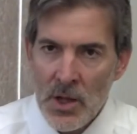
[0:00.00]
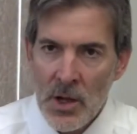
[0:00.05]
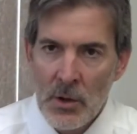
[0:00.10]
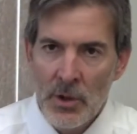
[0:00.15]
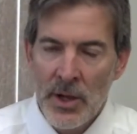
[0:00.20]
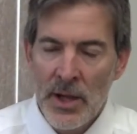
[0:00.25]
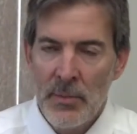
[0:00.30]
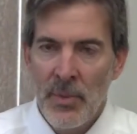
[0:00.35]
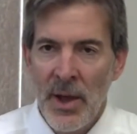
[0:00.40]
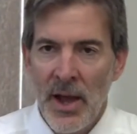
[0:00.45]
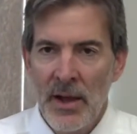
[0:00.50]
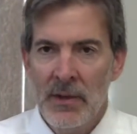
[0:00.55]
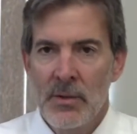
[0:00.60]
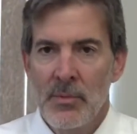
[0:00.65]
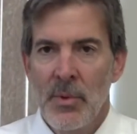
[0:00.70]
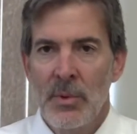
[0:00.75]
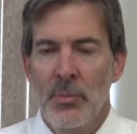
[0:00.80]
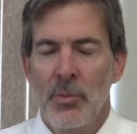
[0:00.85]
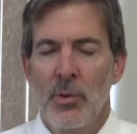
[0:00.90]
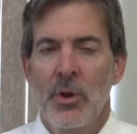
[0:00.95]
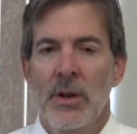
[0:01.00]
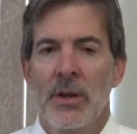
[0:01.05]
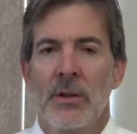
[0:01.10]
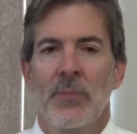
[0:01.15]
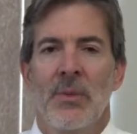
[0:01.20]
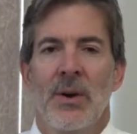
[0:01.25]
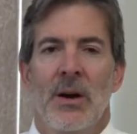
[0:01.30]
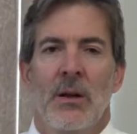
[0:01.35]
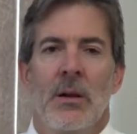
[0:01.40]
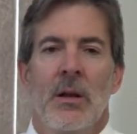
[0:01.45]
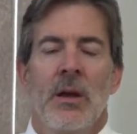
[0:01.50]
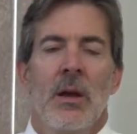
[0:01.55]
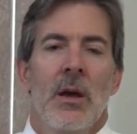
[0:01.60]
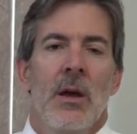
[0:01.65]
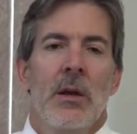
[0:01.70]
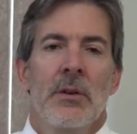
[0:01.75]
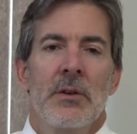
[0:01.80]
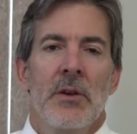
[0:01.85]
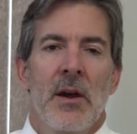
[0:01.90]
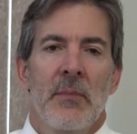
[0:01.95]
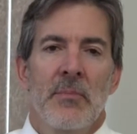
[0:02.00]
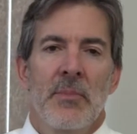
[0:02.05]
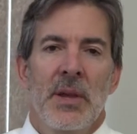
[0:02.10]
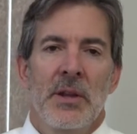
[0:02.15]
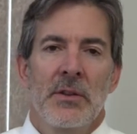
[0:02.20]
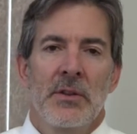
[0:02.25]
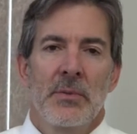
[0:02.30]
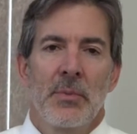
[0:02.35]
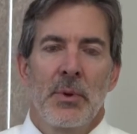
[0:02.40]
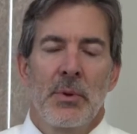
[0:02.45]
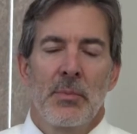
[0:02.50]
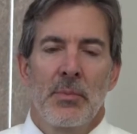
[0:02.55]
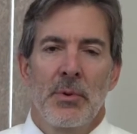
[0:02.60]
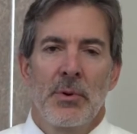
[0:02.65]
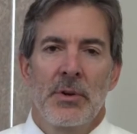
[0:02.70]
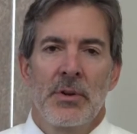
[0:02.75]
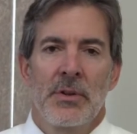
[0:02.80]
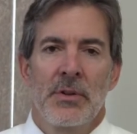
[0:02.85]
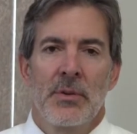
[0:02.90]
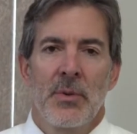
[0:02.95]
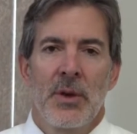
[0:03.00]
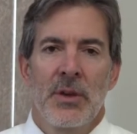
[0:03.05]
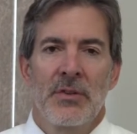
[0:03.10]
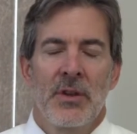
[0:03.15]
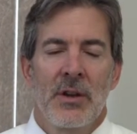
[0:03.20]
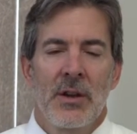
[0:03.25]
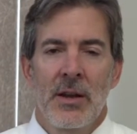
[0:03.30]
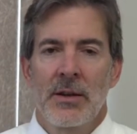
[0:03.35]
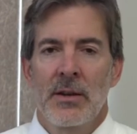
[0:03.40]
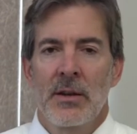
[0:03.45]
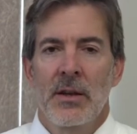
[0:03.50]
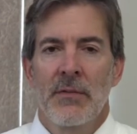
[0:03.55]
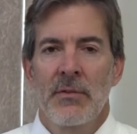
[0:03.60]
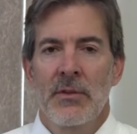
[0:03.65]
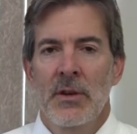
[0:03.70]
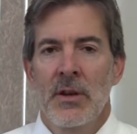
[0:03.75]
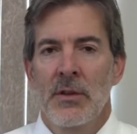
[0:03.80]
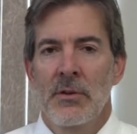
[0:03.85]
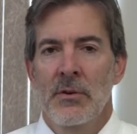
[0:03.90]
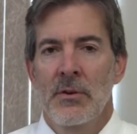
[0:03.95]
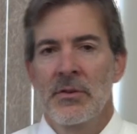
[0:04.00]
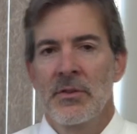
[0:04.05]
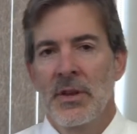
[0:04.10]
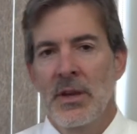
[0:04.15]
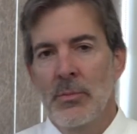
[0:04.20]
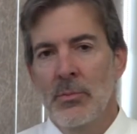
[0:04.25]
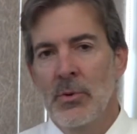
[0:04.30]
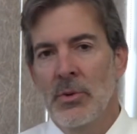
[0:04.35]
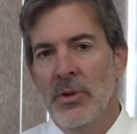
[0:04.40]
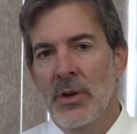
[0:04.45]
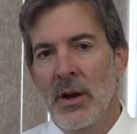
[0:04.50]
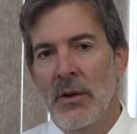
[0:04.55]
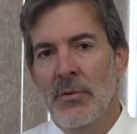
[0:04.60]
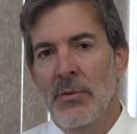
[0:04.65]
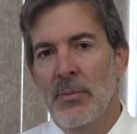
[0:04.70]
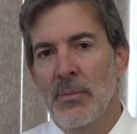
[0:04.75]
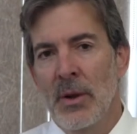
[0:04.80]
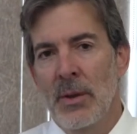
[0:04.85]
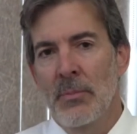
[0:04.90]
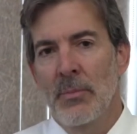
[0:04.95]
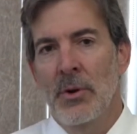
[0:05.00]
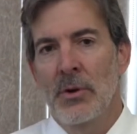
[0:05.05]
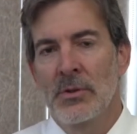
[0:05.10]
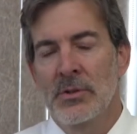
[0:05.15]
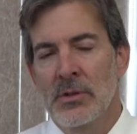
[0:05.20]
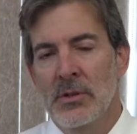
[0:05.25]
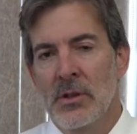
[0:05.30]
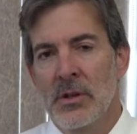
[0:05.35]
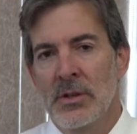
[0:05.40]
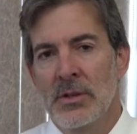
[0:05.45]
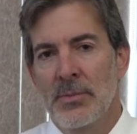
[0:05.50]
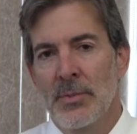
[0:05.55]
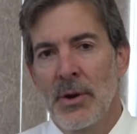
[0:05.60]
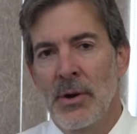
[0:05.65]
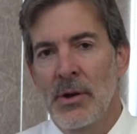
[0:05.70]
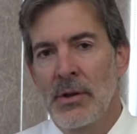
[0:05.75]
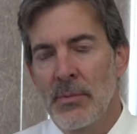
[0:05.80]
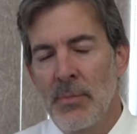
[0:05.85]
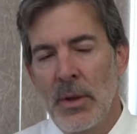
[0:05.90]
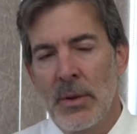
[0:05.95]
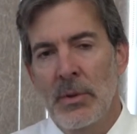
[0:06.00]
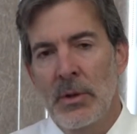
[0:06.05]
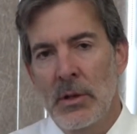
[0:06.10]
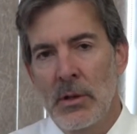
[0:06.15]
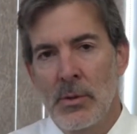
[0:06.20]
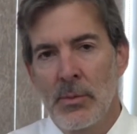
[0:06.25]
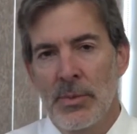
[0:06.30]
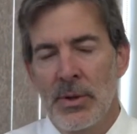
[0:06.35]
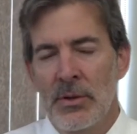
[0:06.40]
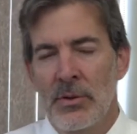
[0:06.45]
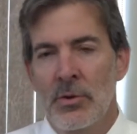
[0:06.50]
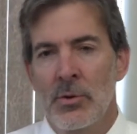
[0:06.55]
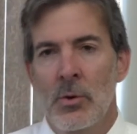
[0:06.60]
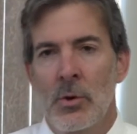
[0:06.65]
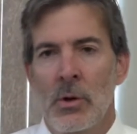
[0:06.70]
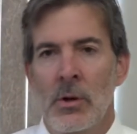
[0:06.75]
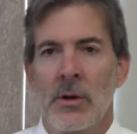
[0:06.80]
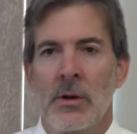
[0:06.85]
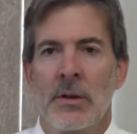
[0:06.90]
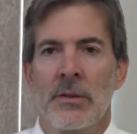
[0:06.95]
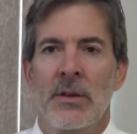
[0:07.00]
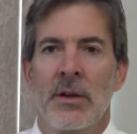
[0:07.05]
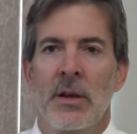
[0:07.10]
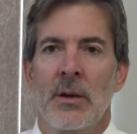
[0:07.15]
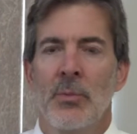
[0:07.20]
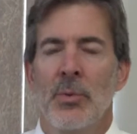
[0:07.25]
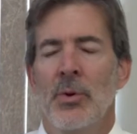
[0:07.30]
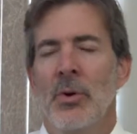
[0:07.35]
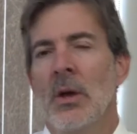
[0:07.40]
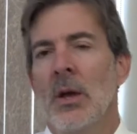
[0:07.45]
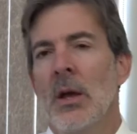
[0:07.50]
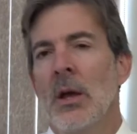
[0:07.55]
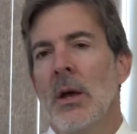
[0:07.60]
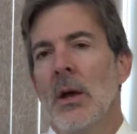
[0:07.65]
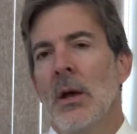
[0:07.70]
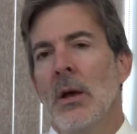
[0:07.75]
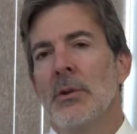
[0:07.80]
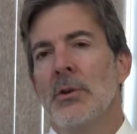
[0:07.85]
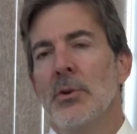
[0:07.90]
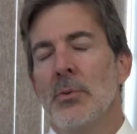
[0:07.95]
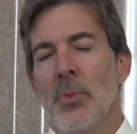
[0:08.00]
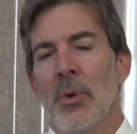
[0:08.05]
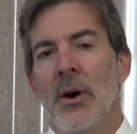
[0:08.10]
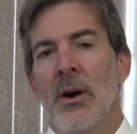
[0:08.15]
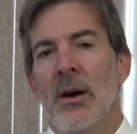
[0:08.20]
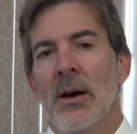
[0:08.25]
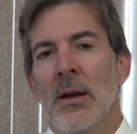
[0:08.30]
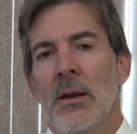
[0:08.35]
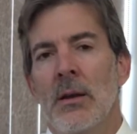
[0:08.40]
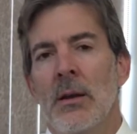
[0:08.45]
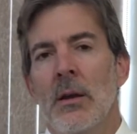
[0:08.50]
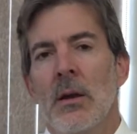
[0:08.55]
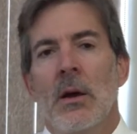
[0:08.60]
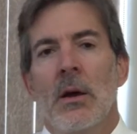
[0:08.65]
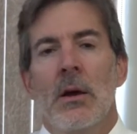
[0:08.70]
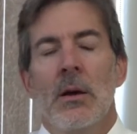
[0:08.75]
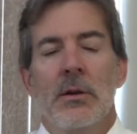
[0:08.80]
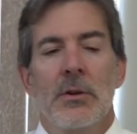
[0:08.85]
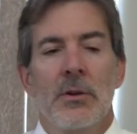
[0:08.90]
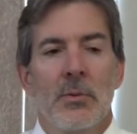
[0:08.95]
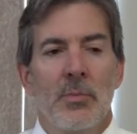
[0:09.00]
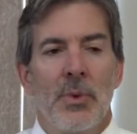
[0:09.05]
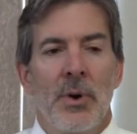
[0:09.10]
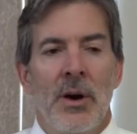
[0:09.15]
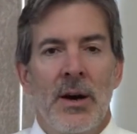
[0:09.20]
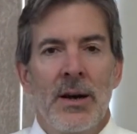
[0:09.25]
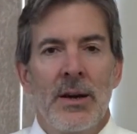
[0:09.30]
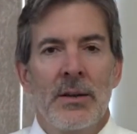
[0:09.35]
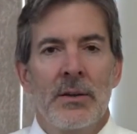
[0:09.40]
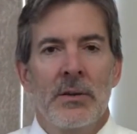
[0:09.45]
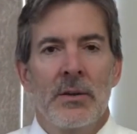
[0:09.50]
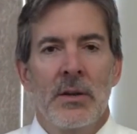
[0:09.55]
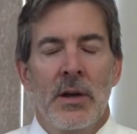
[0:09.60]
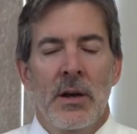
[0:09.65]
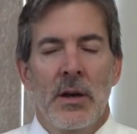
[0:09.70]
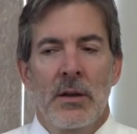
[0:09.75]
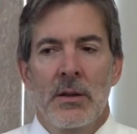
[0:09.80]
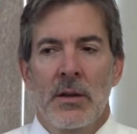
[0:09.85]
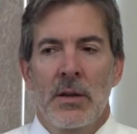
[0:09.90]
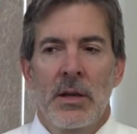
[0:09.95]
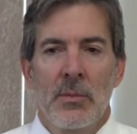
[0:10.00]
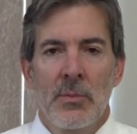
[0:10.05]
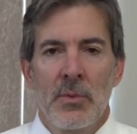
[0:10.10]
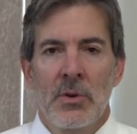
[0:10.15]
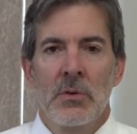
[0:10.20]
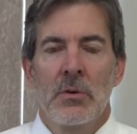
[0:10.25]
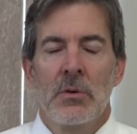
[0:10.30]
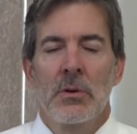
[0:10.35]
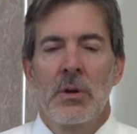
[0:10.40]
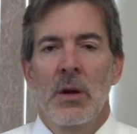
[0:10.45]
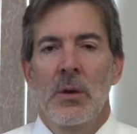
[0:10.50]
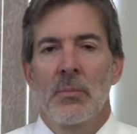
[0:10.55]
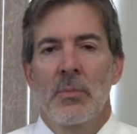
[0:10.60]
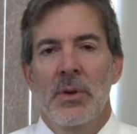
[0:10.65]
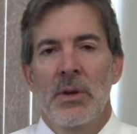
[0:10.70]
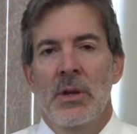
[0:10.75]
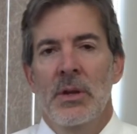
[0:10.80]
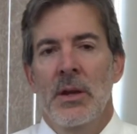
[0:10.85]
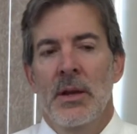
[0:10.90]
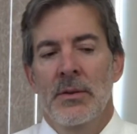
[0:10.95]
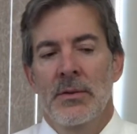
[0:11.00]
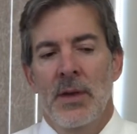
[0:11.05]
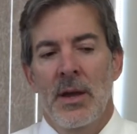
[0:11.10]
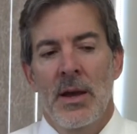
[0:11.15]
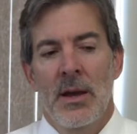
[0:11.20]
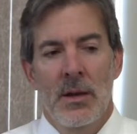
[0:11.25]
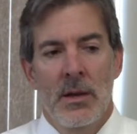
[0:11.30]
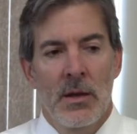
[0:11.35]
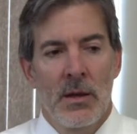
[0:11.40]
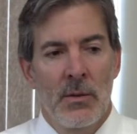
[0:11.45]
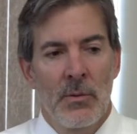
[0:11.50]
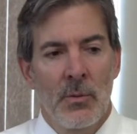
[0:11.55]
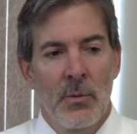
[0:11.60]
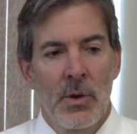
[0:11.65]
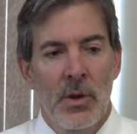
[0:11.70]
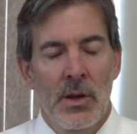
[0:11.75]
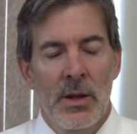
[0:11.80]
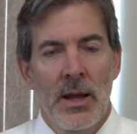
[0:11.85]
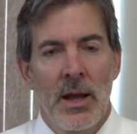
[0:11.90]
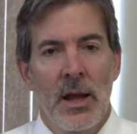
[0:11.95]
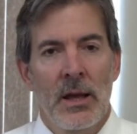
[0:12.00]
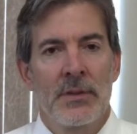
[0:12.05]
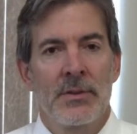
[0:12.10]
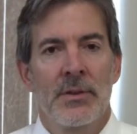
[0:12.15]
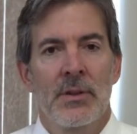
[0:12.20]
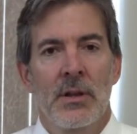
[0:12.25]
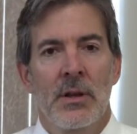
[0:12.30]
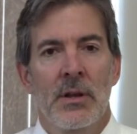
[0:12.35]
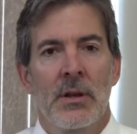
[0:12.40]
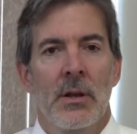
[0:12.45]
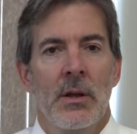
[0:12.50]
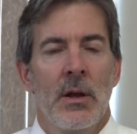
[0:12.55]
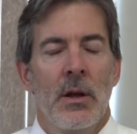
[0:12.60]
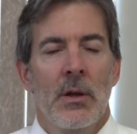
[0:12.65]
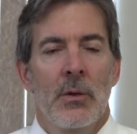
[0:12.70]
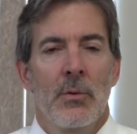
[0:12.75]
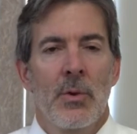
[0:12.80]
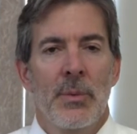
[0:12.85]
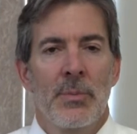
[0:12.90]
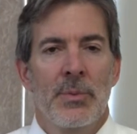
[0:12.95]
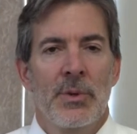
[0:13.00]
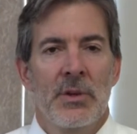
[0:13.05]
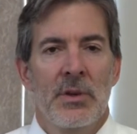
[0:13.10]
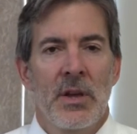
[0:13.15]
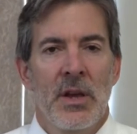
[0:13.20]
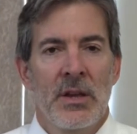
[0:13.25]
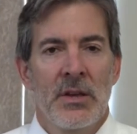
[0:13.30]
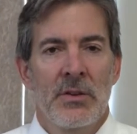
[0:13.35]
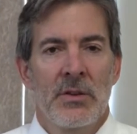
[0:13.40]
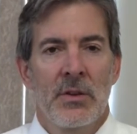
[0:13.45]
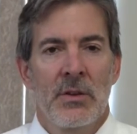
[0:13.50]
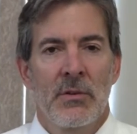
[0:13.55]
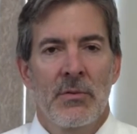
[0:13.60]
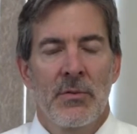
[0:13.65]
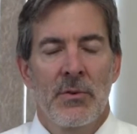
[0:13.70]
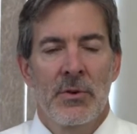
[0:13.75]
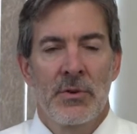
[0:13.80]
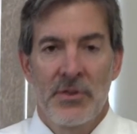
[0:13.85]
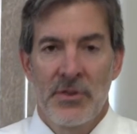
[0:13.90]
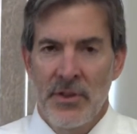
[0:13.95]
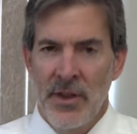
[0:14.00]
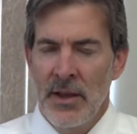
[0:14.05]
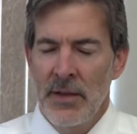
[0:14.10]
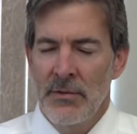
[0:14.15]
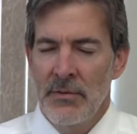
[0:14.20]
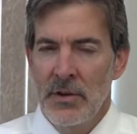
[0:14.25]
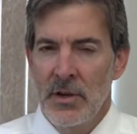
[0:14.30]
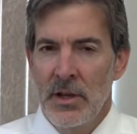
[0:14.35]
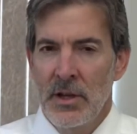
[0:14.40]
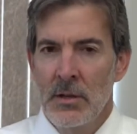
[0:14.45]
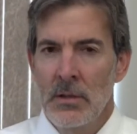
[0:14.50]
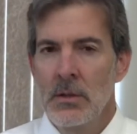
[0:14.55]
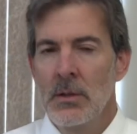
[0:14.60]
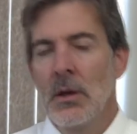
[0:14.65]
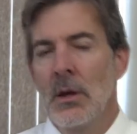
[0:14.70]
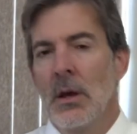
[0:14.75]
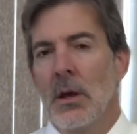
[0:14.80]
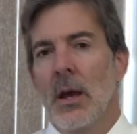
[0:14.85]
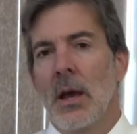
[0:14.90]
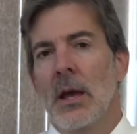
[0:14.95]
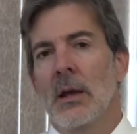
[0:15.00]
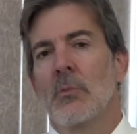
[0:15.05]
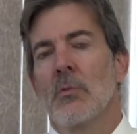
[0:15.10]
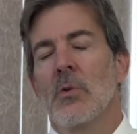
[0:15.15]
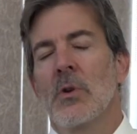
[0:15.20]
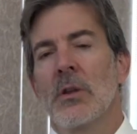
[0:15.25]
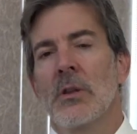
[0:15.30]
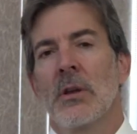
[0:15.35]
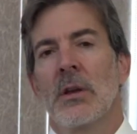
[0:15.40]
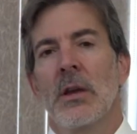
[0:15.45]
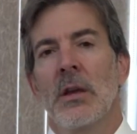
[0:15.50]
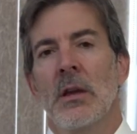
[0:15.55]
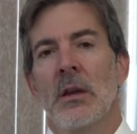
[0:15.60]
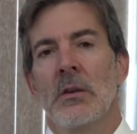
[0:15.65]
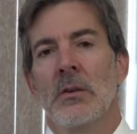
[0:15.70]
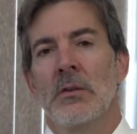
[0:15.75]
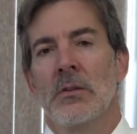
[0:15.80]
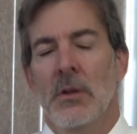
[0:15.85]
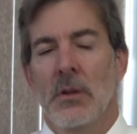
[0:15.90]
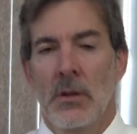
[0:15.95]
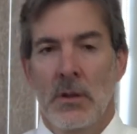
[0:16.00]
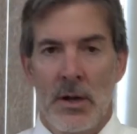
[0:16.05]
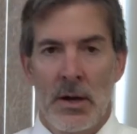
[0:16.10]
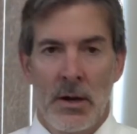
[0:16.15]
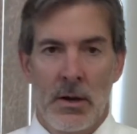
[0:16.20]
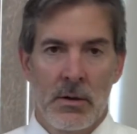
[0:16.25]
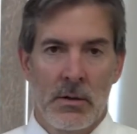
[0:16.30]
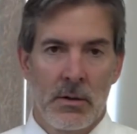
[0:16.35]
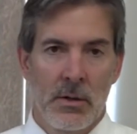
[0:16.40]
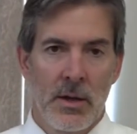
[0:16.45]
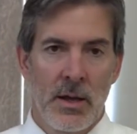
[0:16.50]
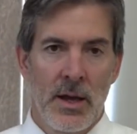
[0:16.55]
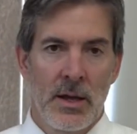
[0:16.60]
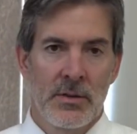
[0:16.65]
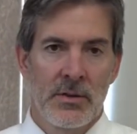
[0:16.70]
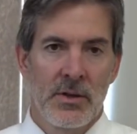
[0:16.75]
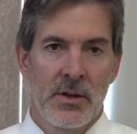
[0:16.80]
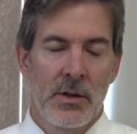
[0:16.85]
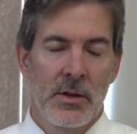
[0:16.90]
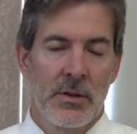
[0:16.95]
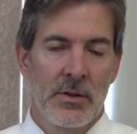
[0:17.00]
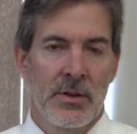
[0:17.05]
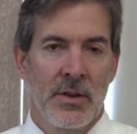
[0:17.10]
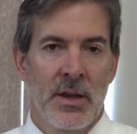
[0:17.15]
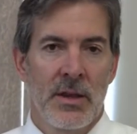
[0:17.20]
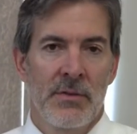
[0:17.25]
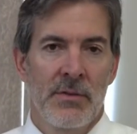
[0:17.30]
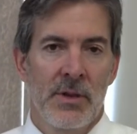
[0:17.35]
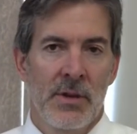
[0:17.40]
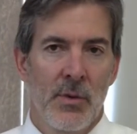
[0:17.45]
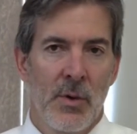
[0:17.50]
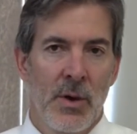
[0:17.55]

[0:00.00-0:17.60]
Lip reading: Okay, back to my point about top management participation. I'd like to give another example, not from my personal experience, maybe a little bit shorter example. DuPont. DuPont, the chemical company, has had a really excellent reputation for safety, and one of the keys to their excellent safety